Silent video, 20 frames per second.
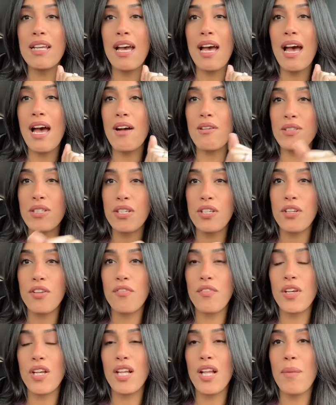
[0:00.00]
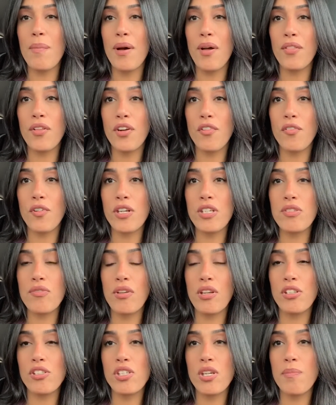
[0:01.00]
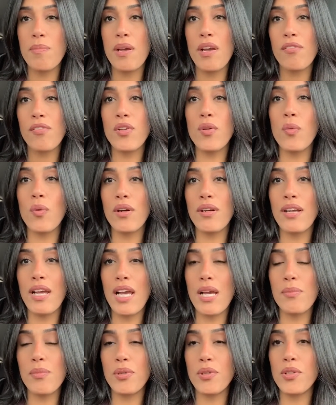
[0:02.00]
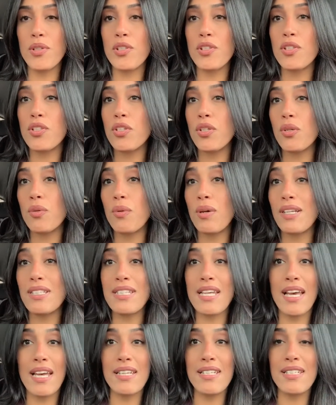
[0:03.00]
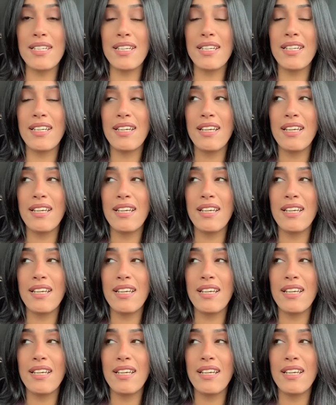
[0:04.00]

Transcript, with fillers: how did you feel about their first field trip if you weren't able to attend?